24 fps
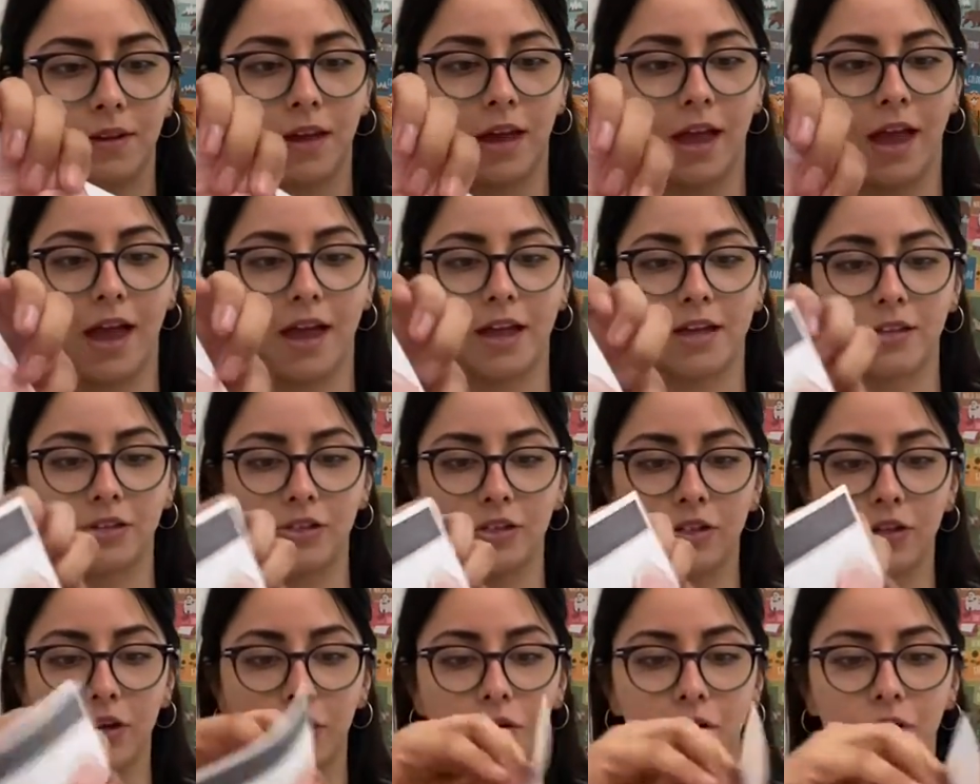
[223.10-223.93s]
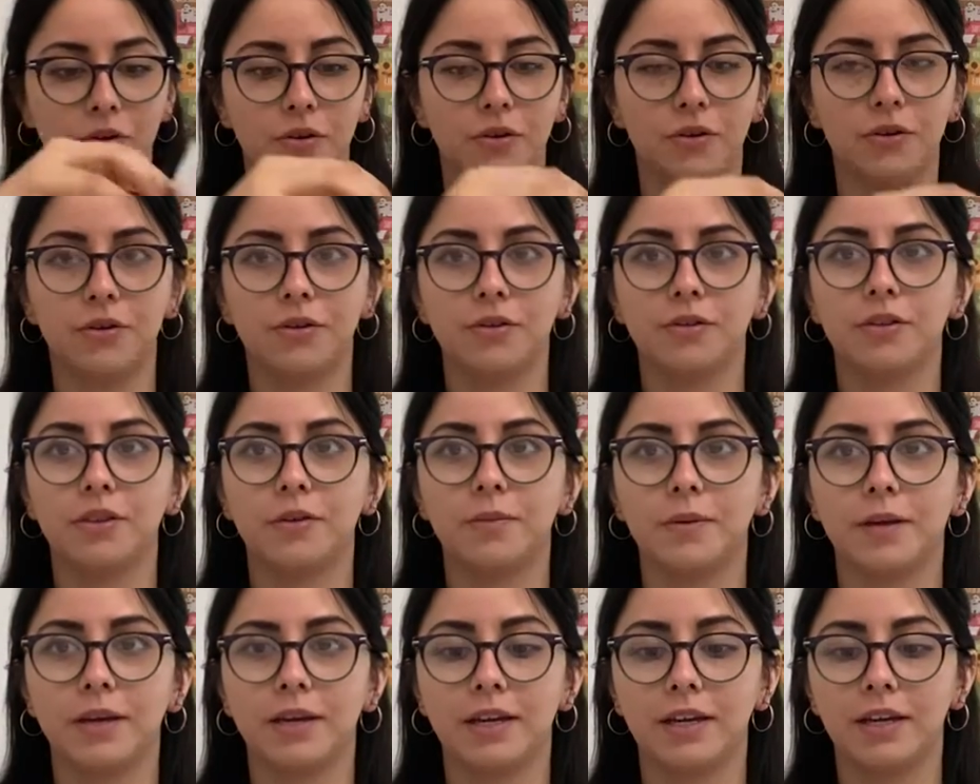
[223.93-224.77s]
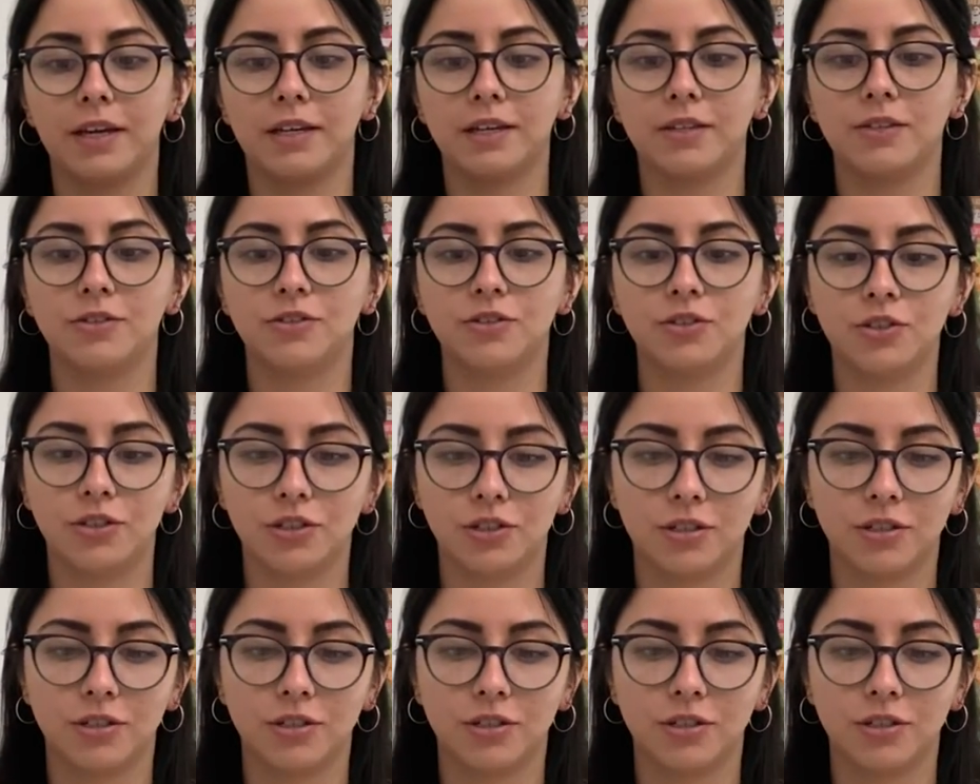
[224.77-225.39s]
And turn the page.